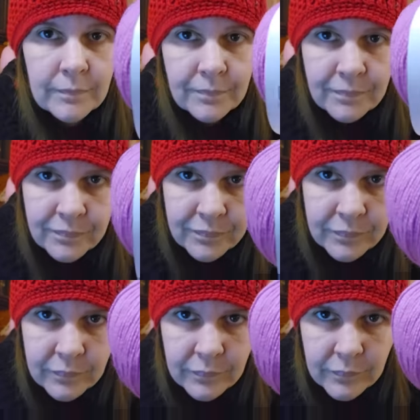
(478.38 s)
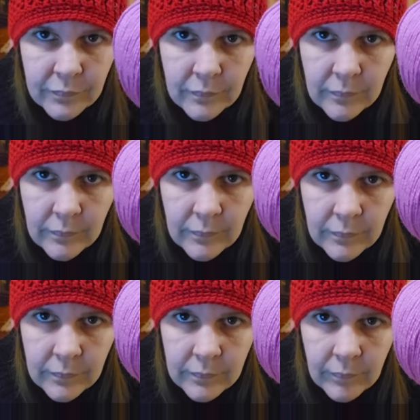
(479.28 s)

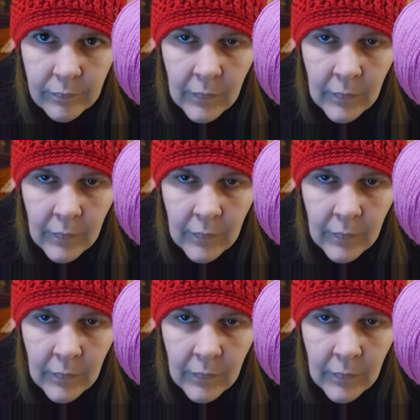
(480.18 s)
(silence)